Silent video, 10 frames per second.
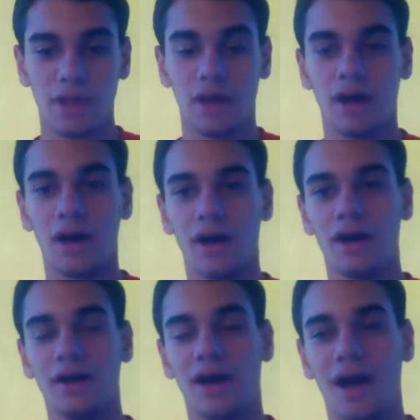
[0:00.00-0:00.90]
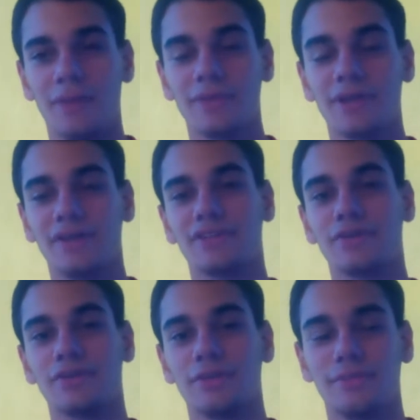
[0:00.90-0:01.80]
I'm going to have to
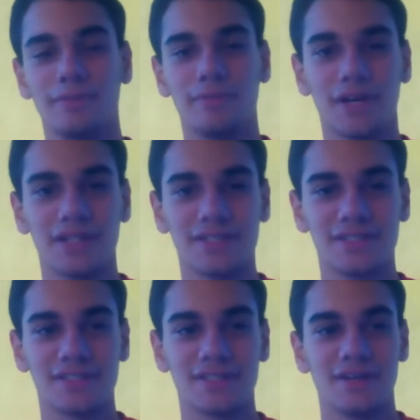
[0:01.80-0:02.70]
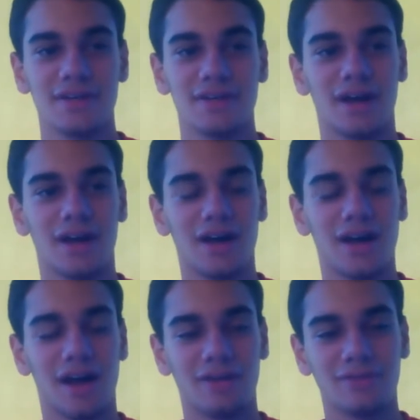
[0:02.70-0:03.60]
go with a B+.
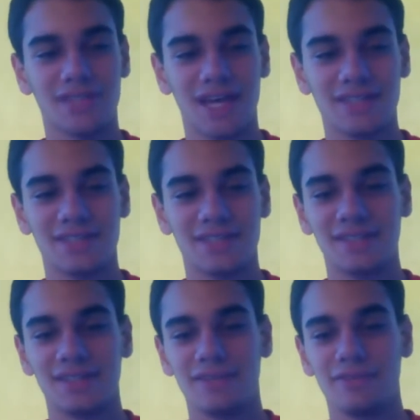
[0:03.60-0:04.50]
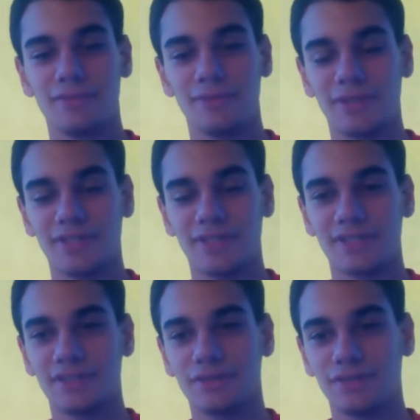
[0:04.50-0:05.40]
I was hesitant to give a B+ because,
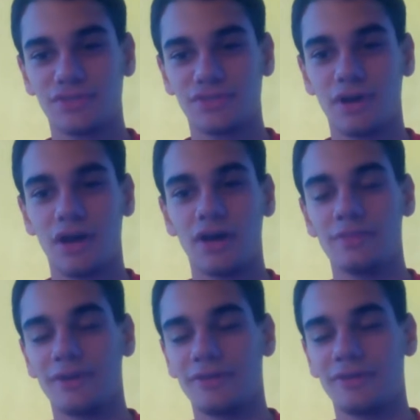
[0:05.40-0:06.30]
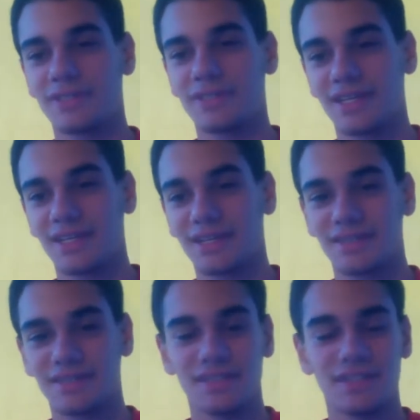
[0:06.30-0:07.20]
it's a draw. You might want to say like a
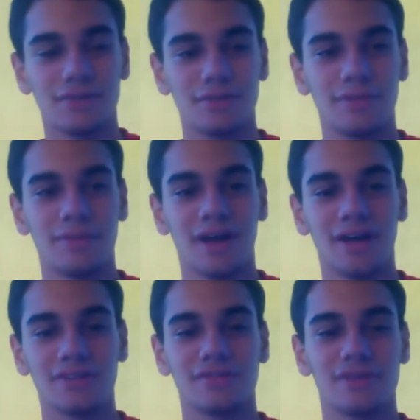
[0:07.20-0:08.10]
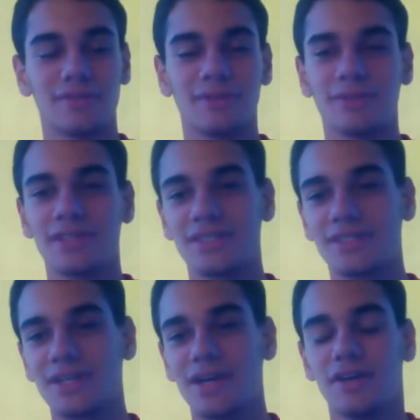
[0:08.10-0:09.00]
C or a B- or something. But
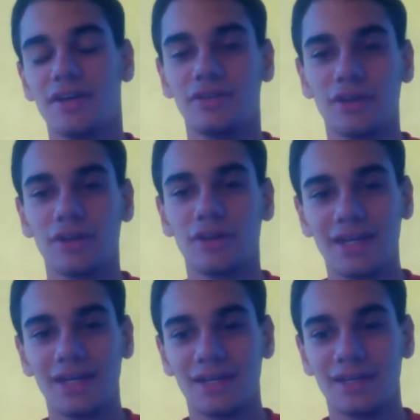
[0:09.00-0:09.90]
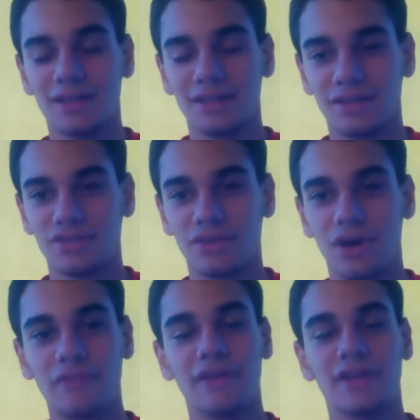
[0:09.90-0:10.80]
this, you look at it, the
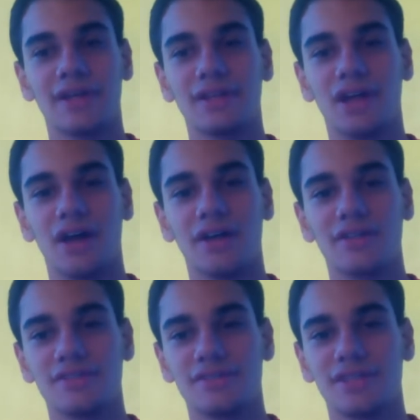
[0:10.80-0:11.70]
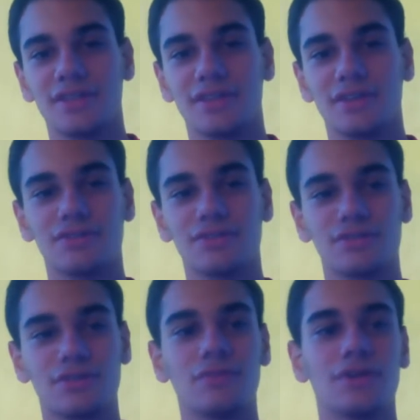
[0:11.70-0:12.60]
draw felt like a loss. You're sitting there
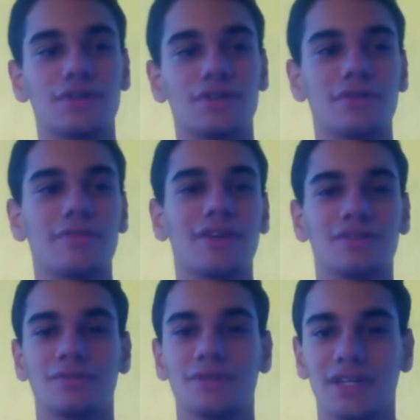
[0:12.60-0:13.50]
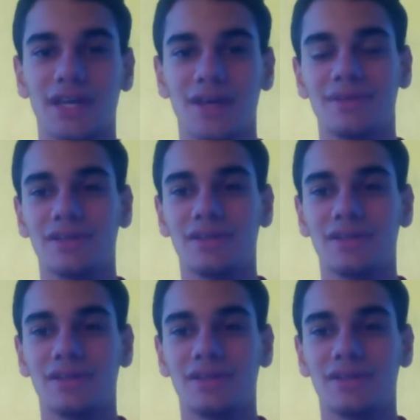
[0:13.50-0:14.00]
2-1, you're about to win the game.